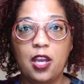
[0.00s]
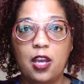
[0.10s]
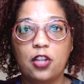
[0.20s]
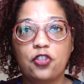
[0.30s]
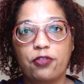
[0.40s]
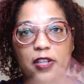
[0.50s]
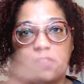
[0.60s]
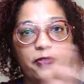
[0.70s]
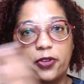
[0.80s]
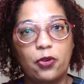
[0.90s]

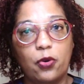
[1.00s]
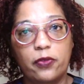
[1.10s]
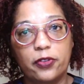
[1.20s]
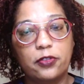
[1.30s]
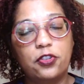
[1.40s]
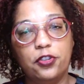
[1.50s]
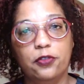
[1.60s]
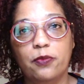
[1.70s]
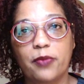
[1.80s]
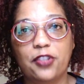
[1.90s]
transfer over to
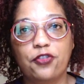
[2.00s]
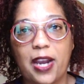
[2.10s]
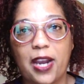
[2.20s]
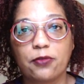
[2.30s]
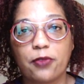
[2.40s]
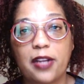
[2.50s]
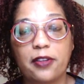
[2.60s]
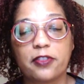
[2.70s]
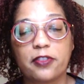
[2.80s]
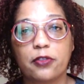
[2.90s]
my dragon rider.
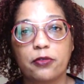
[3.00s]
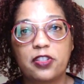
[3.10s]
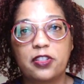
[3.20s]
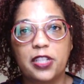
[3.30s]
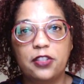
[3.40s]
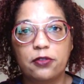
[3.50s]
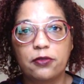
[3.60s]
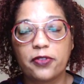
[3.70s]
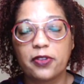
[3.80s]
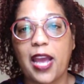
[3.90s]
So stay tuned
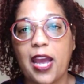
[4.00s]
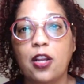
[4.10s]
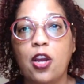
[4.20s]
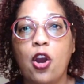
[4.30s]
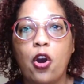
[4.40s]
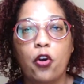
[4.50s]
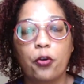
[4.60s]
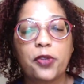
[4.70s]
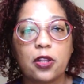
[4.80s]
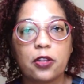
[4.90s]
for that. Hope
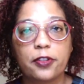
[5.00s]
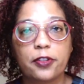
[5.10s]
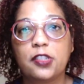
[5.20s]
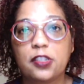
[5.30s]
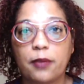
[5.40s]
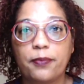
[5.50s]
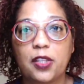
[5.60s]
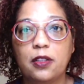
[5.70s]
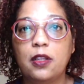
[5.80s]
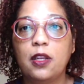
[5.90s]
you'll learn
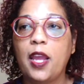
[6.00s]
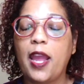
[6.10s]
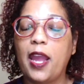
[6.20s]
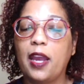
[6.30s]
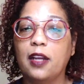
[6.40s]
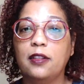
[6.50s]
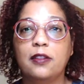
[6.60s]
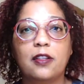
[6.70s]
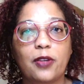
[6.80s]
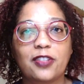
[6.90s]
something, and
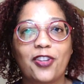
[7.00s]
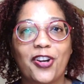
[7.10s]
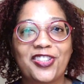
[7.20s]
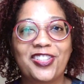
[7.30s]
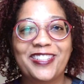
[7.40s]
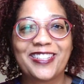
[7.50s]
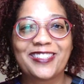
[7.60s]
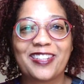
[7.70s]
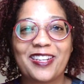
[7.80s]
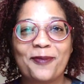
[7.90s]
talk to you next
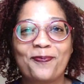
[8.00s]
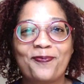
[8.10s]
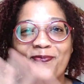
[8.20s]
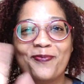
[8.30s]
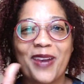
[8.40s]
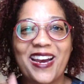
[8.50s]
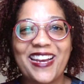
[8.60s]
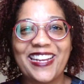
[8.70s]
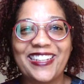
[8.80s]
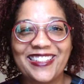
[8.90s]
time. Bye.